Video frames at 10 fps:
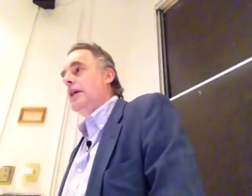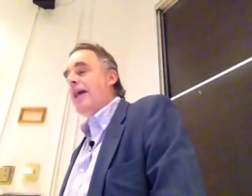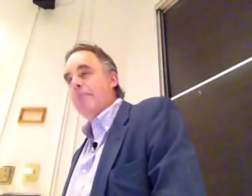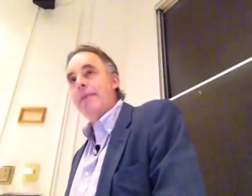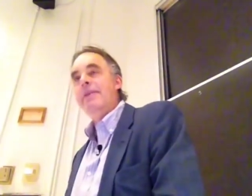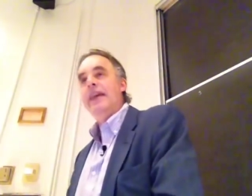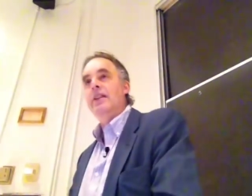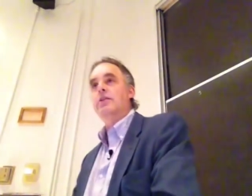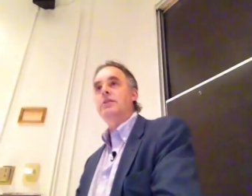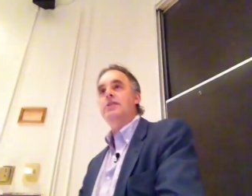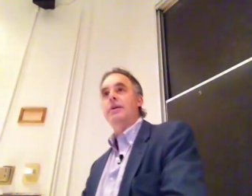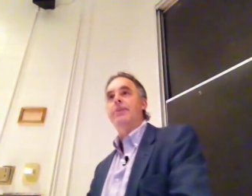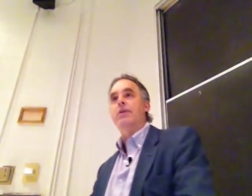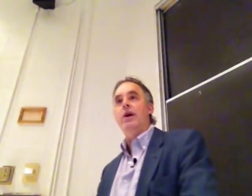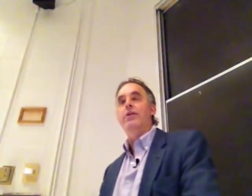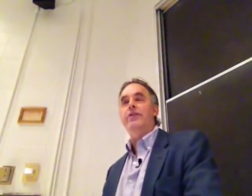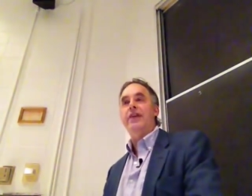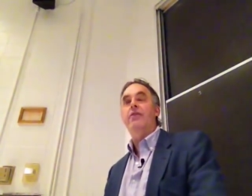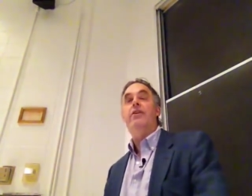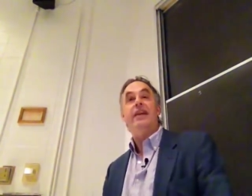And maybe they learn something while they're
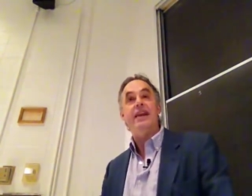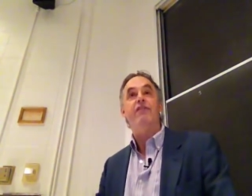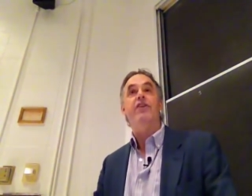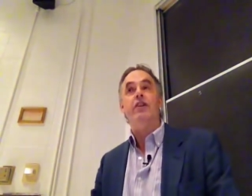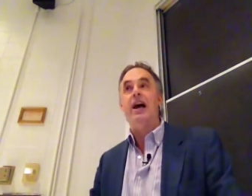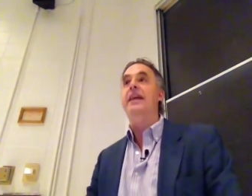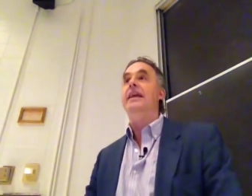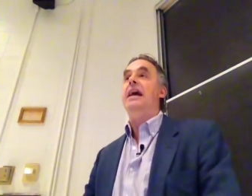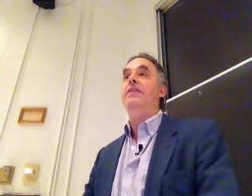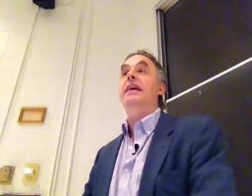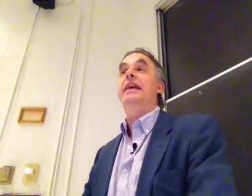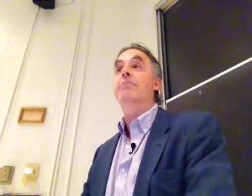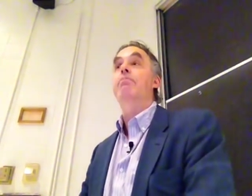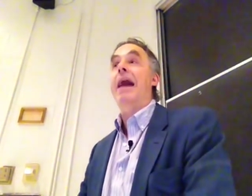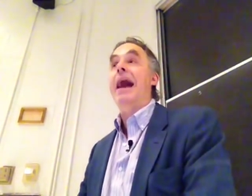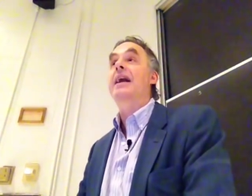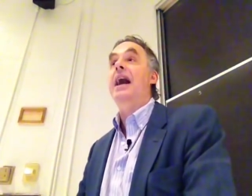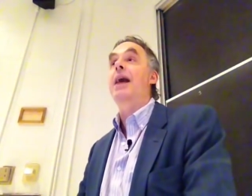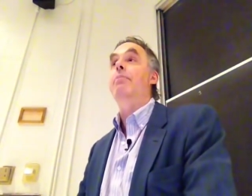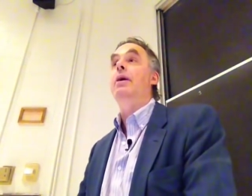down there, if they're lucky, and they get back
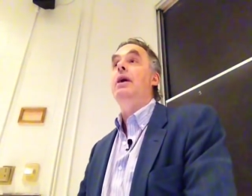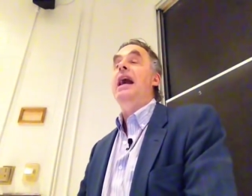up.